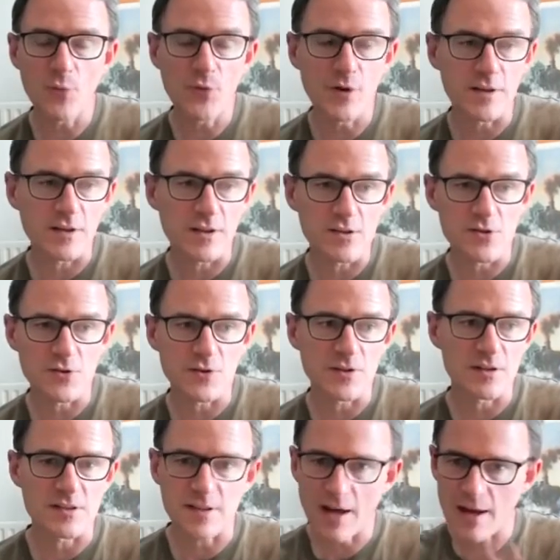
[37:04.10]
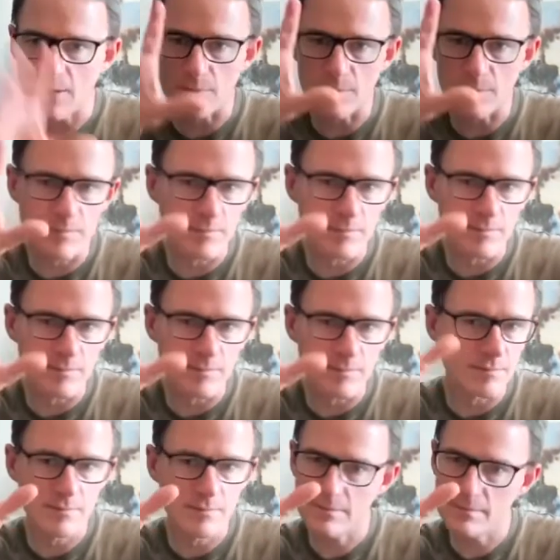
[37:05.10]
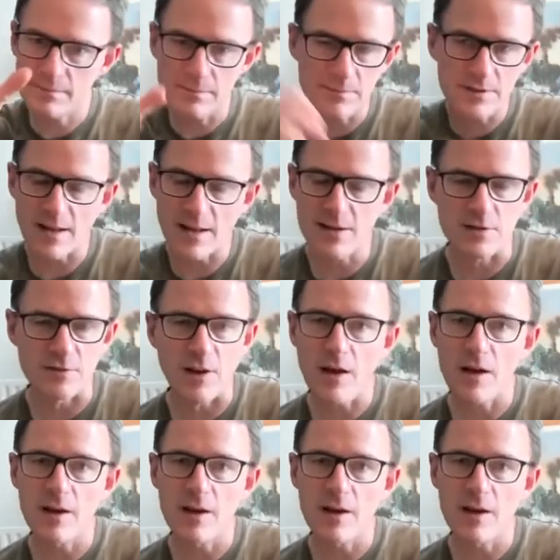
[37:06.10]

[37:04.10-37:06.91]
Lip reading: with because you're in the same stage of life.